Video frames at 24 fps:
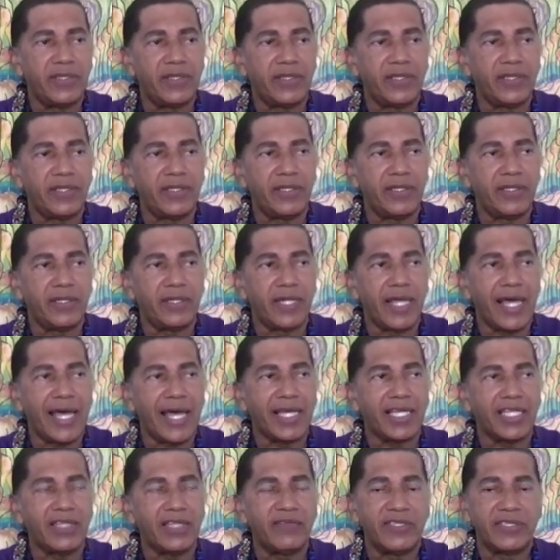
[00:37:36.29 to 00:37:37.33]
the
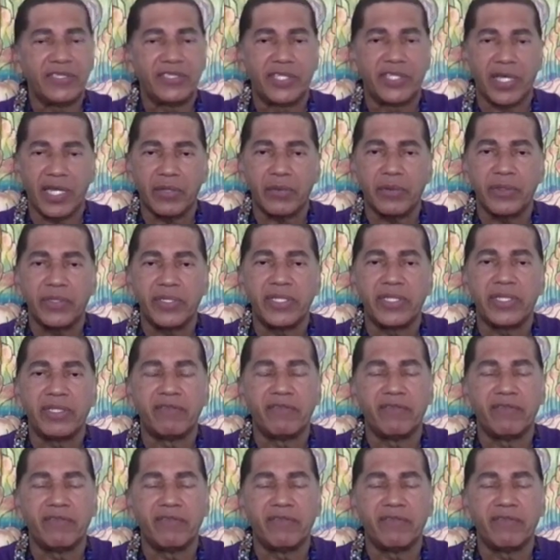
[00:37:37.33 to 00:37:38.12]
lack of integrity